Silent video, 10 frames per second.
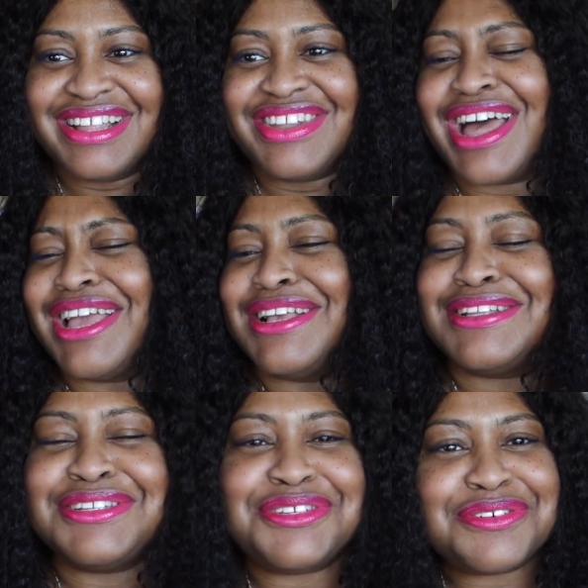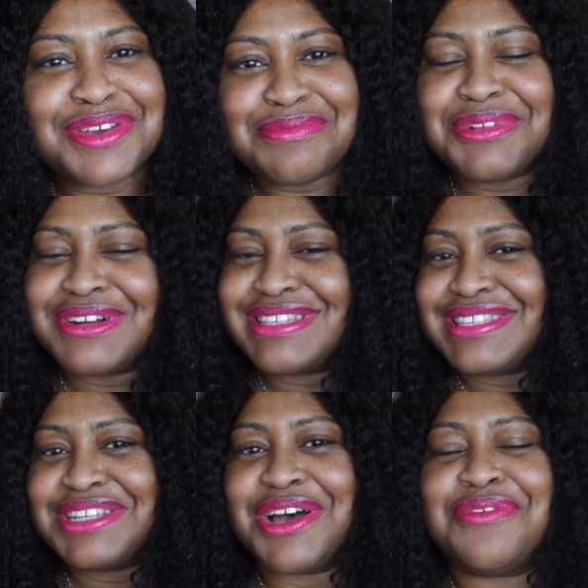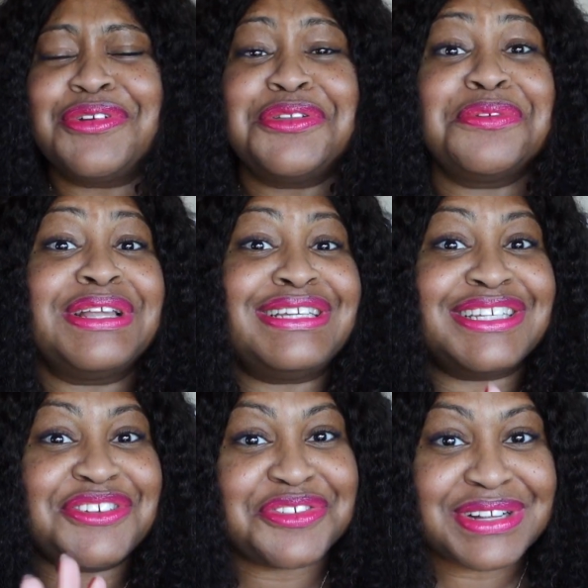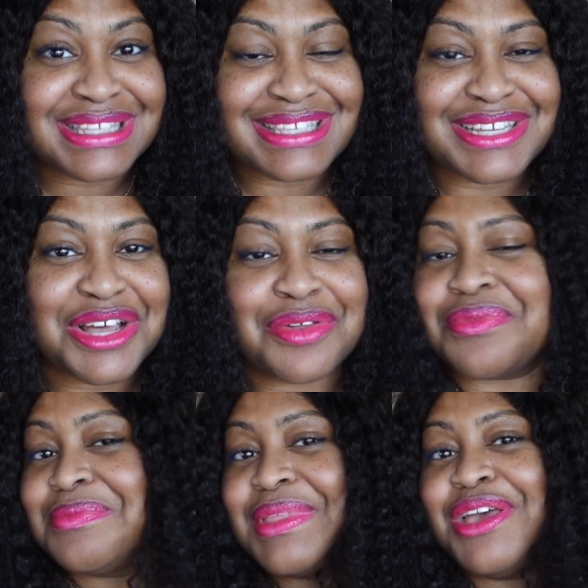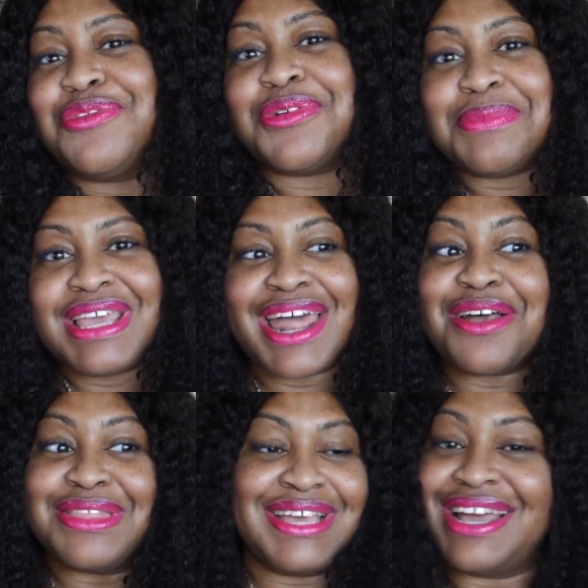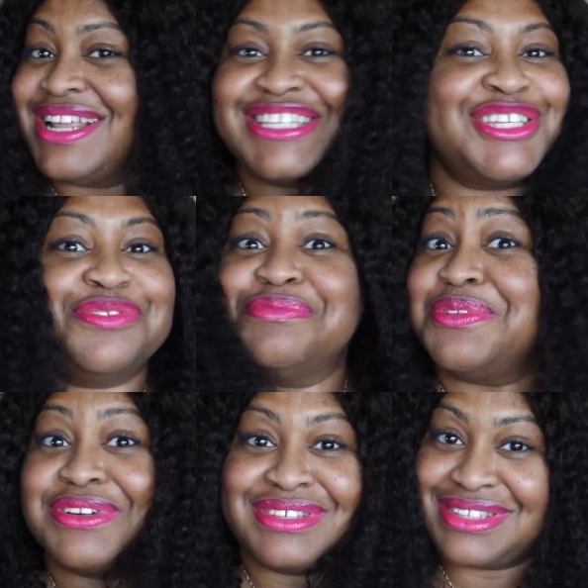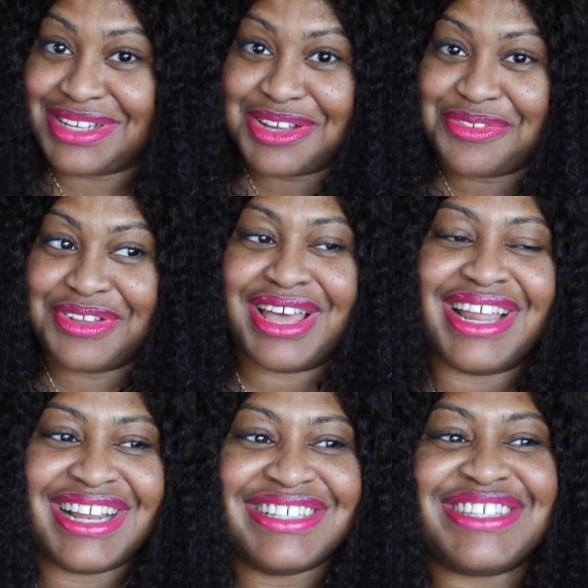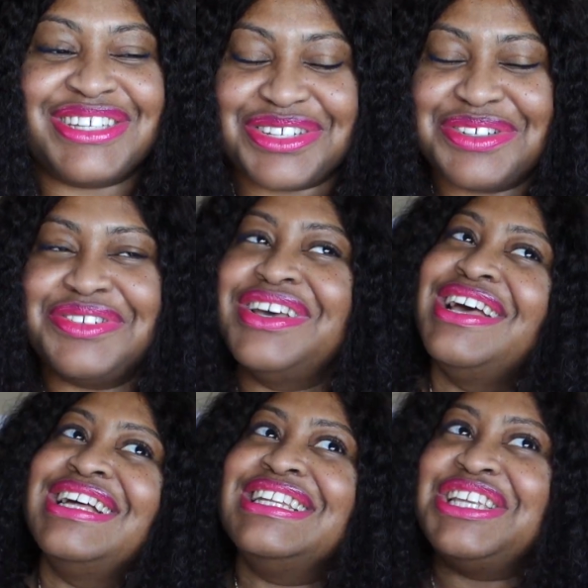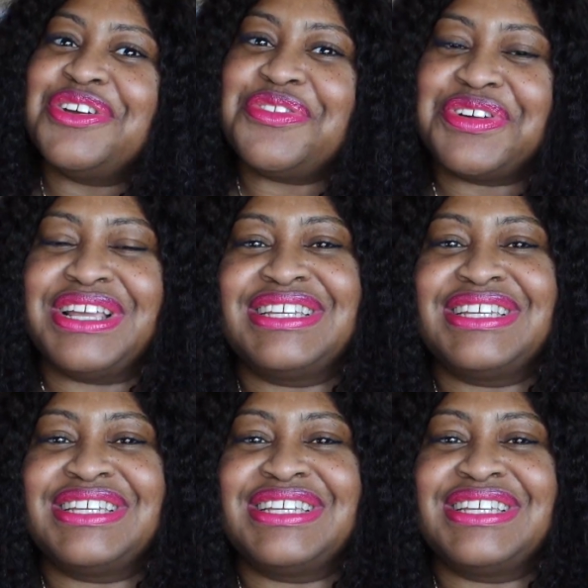like doing more stuff or doing different stuff. For me, I don't think I need to do more stuff. I need to do different